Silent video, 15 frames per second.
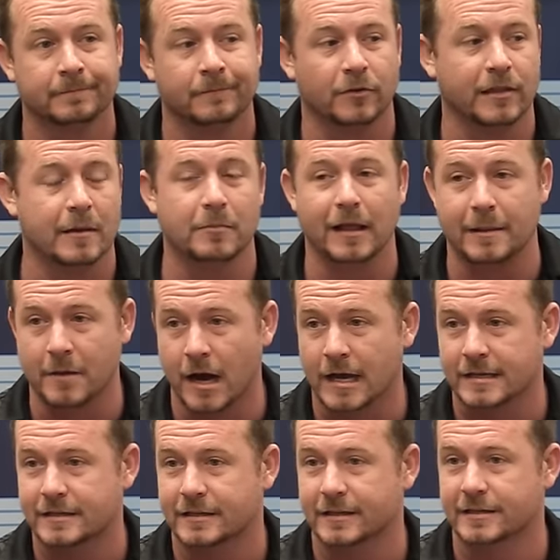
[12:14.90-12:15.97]
Well, they blame
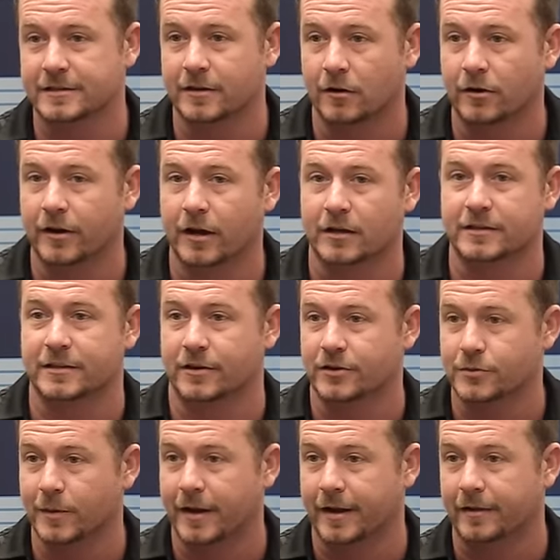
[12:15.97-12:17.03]
us because it's our ducts that are
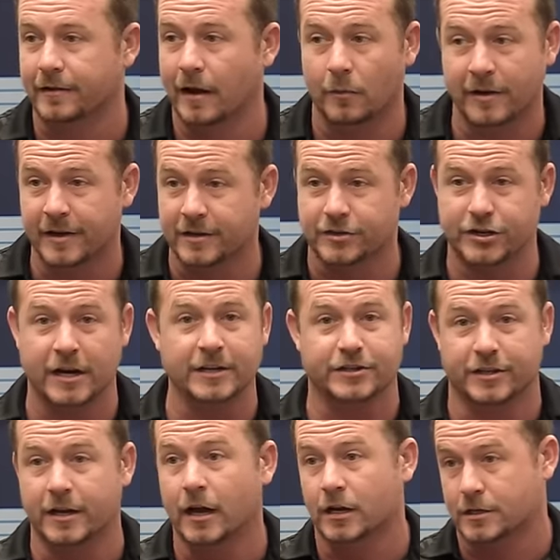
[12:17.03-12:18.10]
sweating. Now, we didn't change
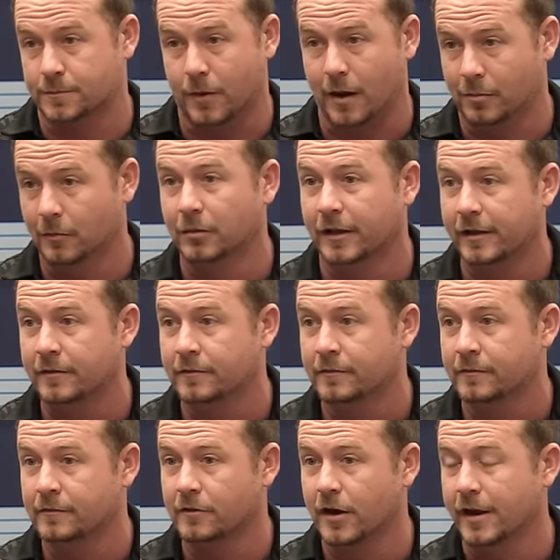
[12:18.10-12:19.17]
the ducts probably,
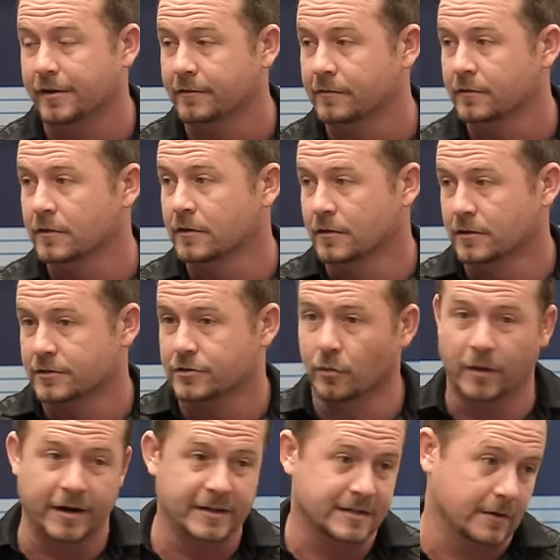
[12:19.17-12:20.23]
right? So
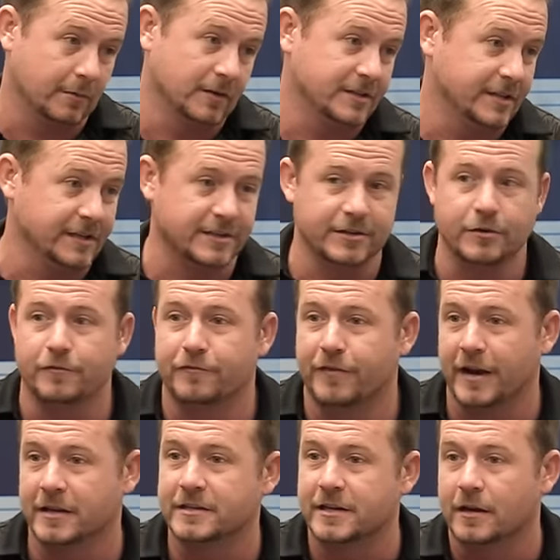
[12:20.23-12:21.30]
what is it? Well, it's these new
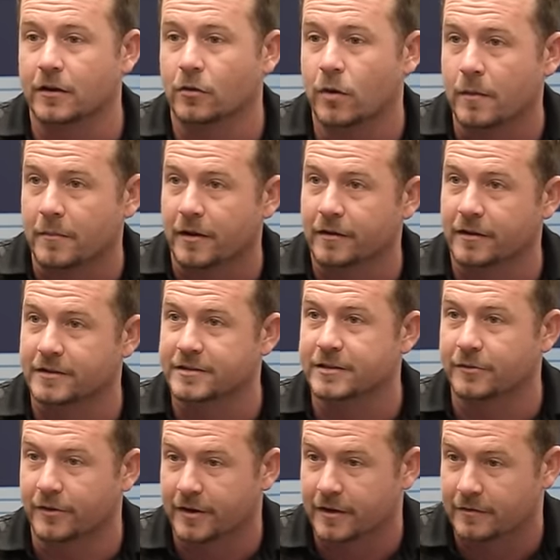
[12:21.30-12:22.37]
fancy equipment that's
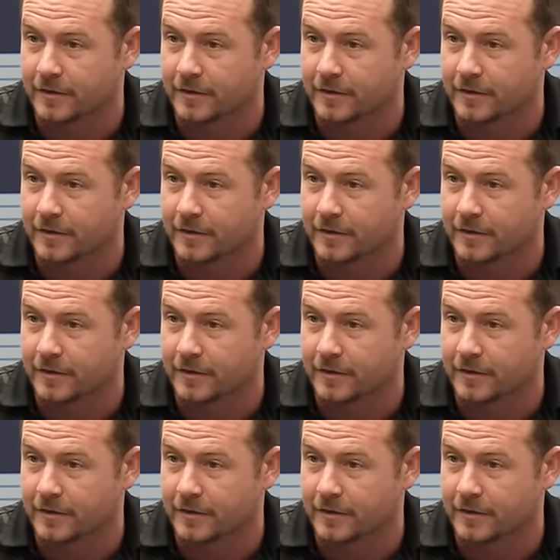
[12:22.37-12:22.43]
doing it,